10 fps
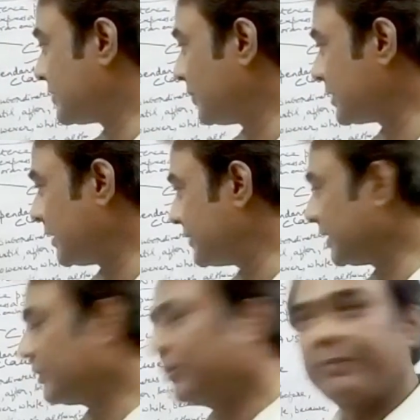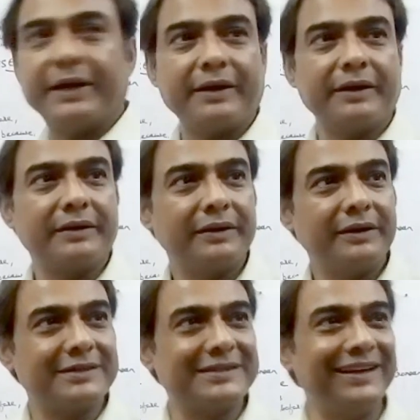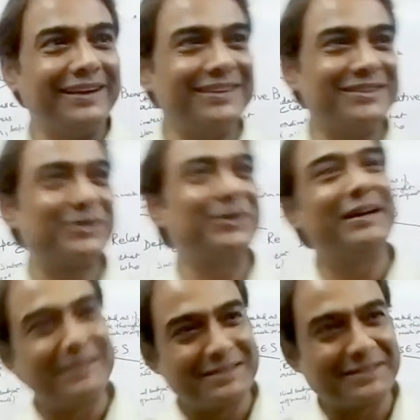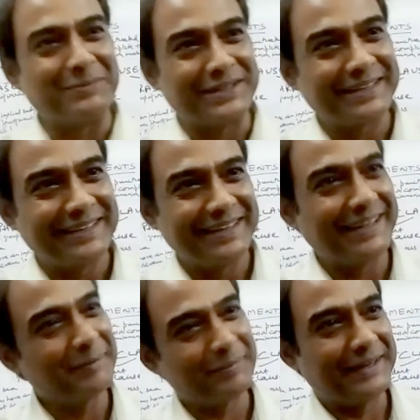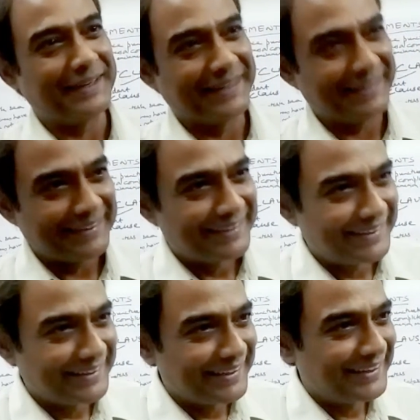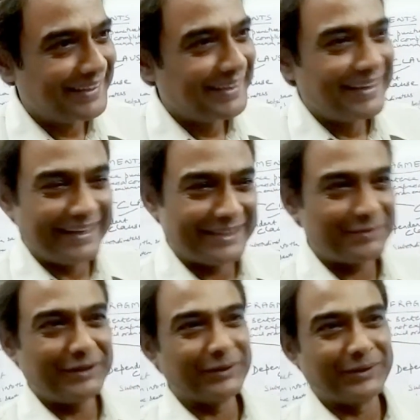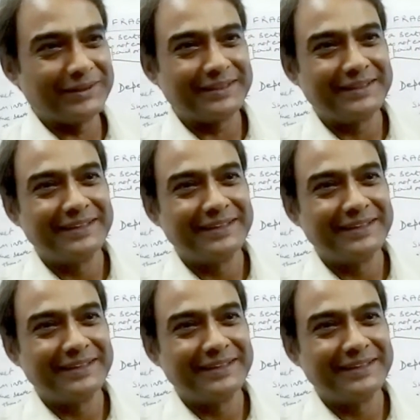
no subject, no predicate. A sentence should have a subject and a predicate. SV order.